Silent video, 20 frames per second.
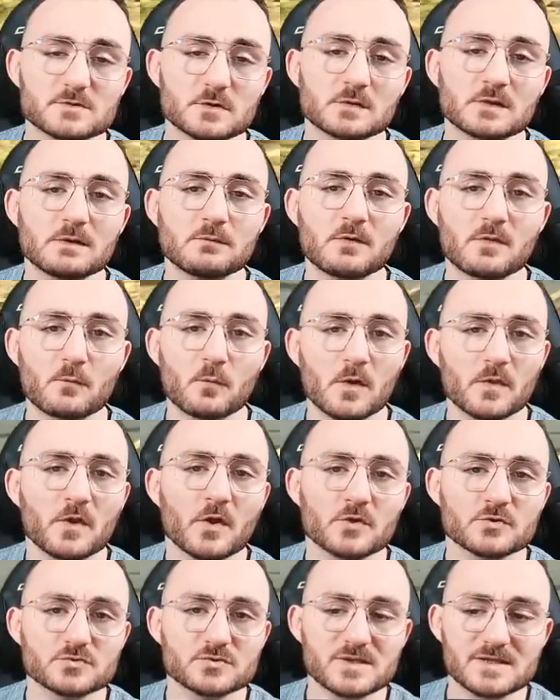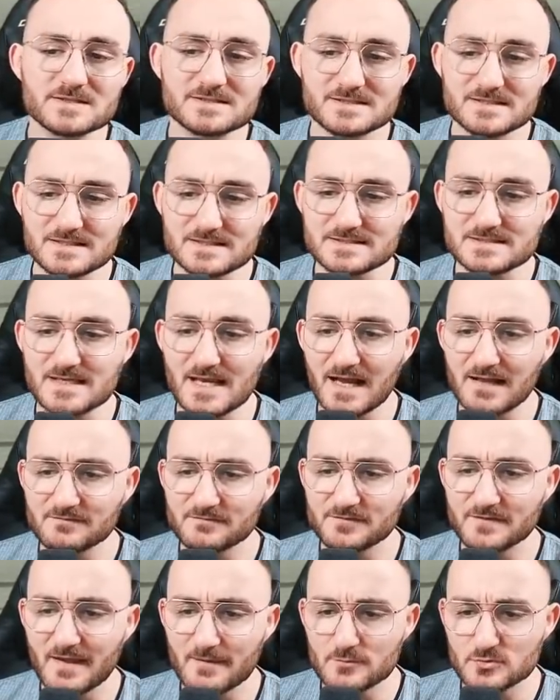only with a 160
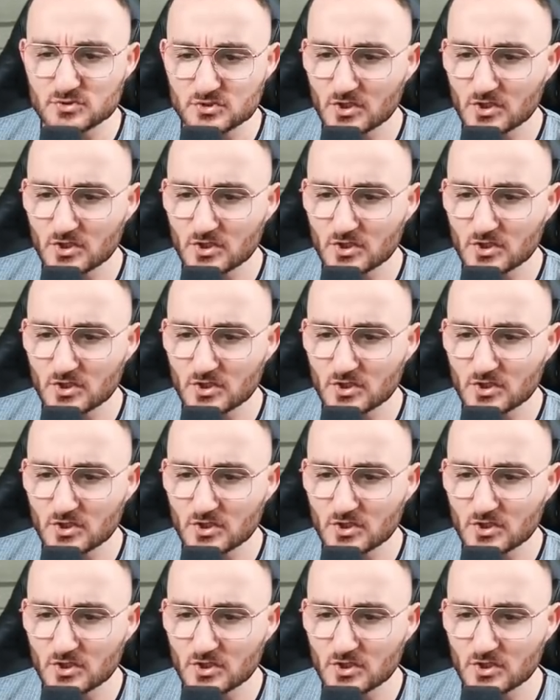alpha damage